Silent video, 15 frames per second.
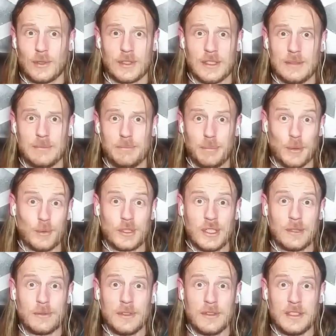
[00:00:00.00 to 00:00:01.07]
talking
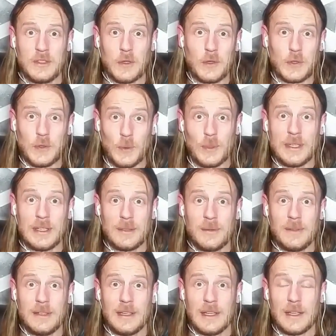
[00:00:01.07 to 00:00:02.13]
bullshit, really, not doing
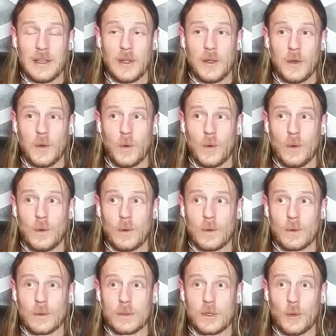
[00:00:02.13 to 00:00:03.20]
anything,
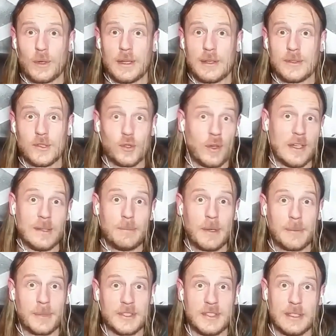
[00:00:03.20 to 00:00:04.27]
or going out training
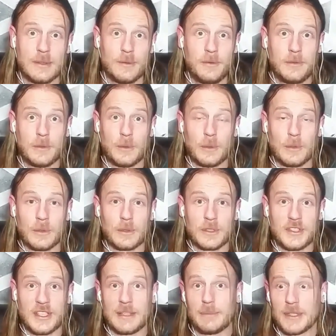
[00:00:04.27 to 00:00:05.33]
by myself or
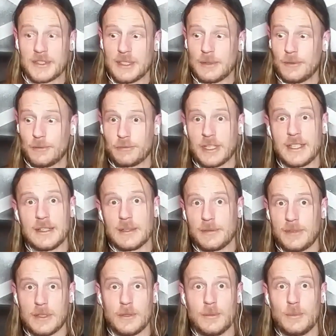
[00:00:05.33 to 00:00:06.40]
sitting myself writing a
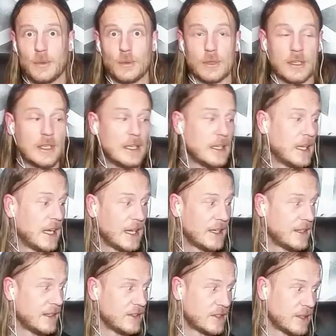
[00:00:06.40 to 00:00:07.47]
film or
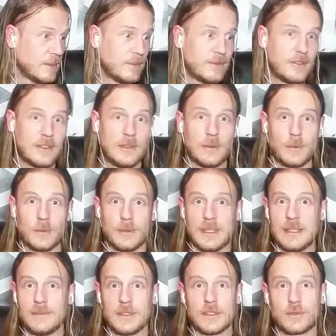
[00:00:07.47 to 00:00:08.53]
editing something or
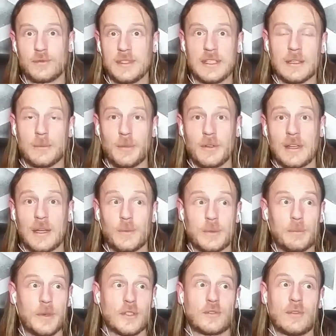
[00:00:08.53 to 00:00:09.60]
even just reading a book. I
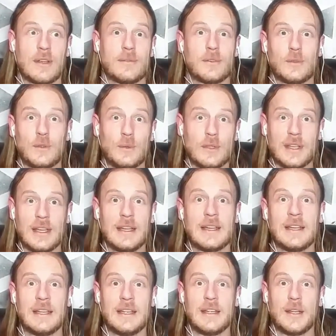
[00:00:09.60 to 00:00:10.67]
would much rather do
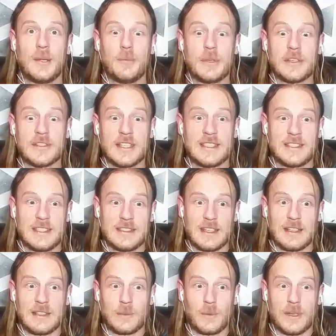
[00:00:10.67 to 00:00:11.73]
that because that's
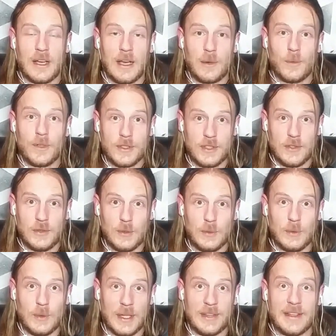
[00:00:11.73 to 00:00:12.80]
exactly what I want to
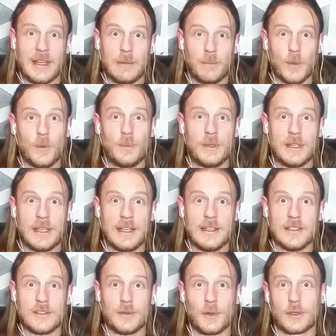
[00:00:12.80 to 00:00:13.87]
do in that moment
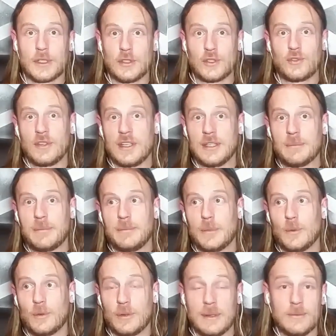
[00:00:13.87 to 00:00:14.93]
and it's not constrained
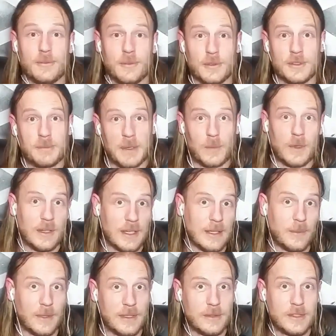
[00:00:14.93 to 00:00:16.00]
or influenced by what
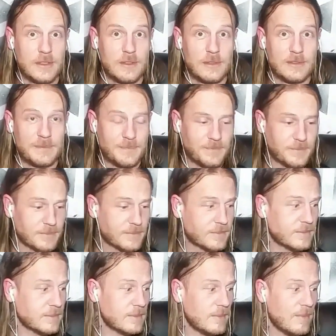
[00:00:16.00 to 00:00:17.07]
anyone else is doing.
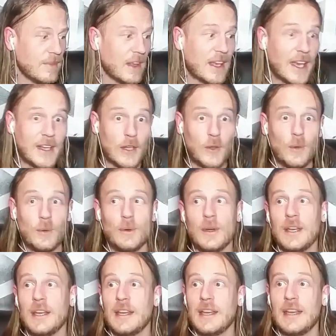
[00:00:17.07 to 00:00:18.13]
And I
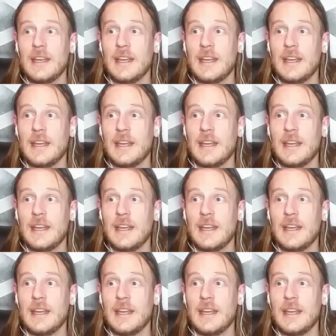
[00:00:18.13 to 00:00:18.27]
know